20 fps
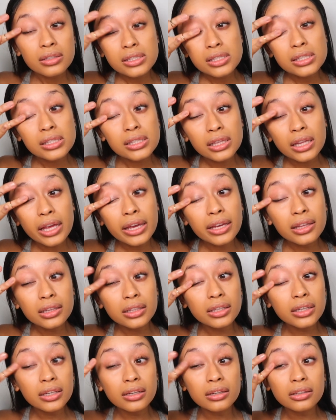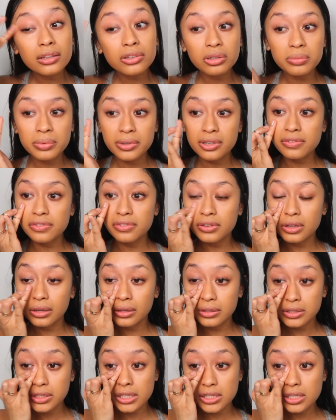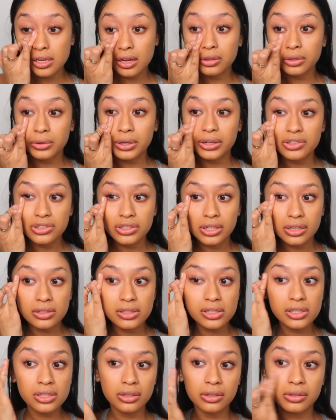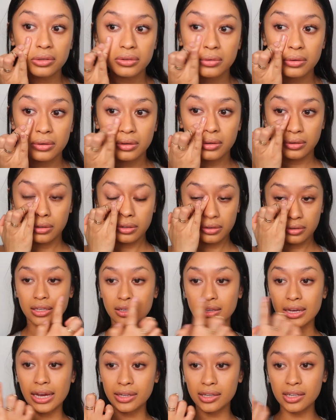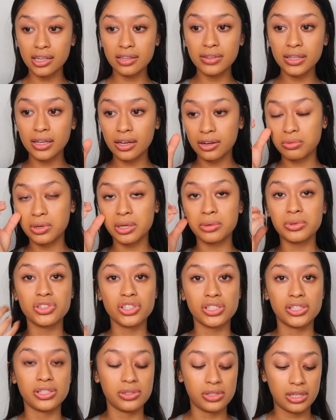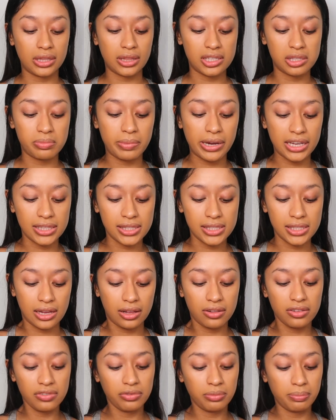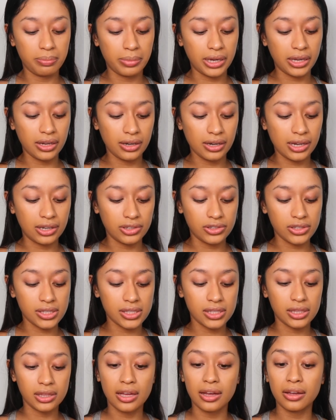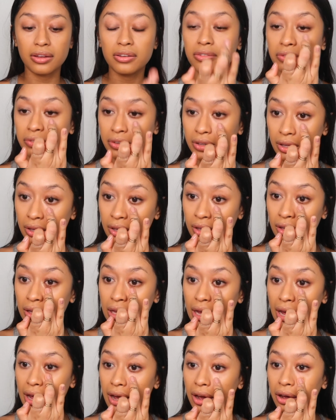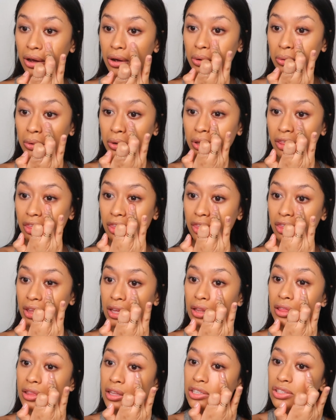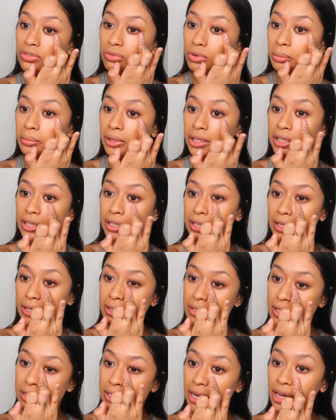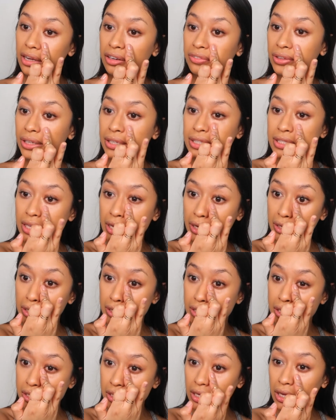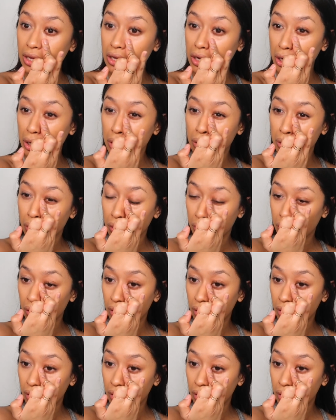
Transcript: slightly a little bit of discoloration, so I can even get away with just using this by itself, but I just love how thin this formula is. It's kind of like second skin.